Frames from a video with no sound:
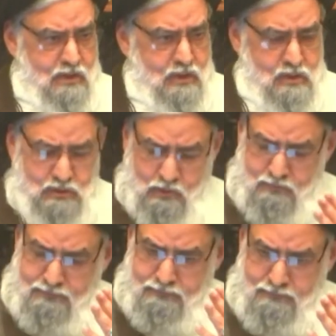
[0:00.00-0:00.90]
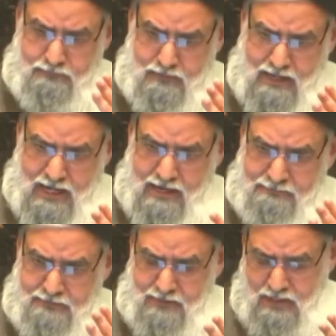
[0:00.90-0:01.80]
So
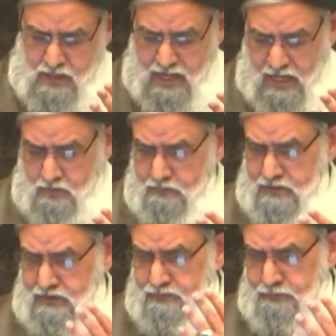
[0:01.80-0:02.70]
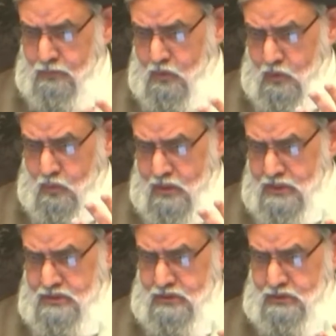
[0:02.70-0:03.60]
after, out of these four
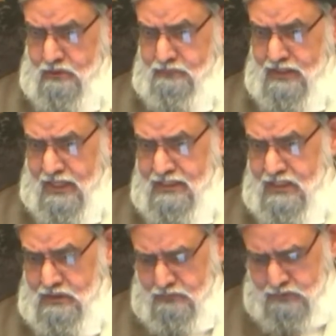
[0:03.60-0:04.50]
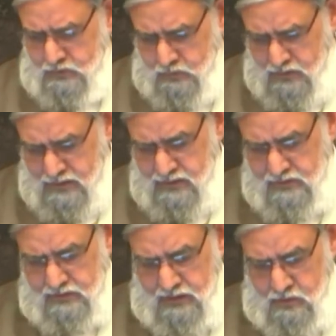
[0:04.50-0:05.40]
versions of the hadith of the
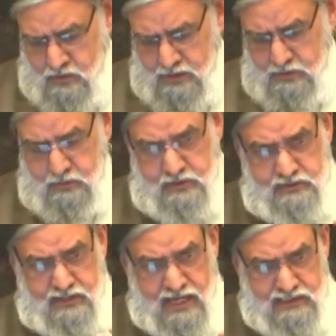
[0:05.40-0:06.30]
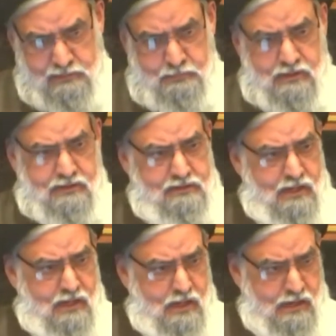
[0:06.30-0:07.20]
Sunnis, according to this expert
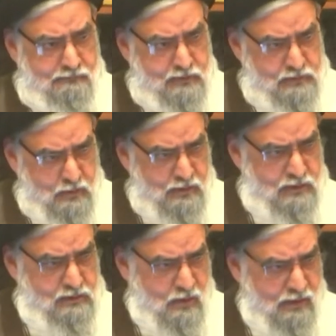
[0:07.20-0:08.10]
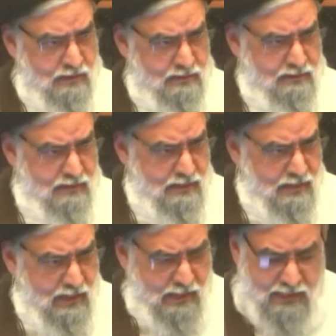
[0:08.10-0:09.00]
of the Sunni scholar
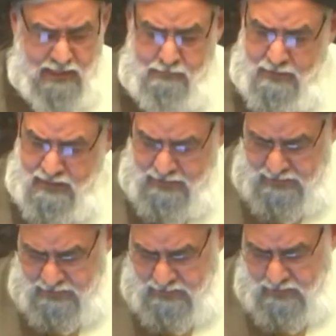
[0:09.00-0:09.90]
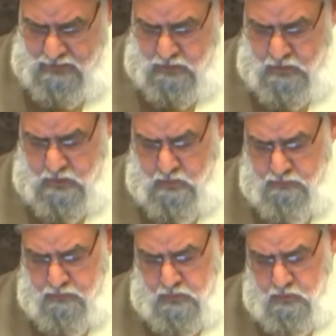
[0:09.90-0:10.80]
uh, Albani,
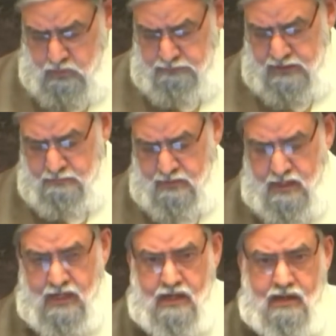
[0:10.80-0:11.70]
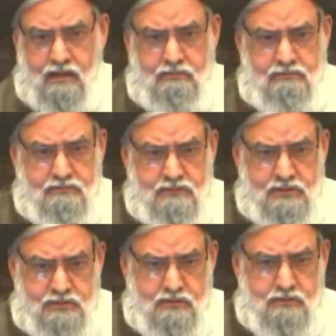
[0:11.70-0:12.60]
two, two of them are
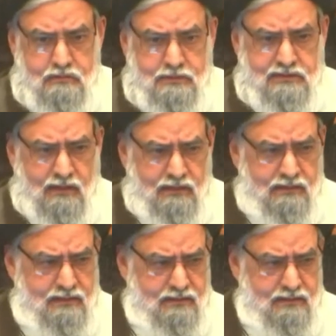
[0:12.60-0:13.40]
considered to be sahih.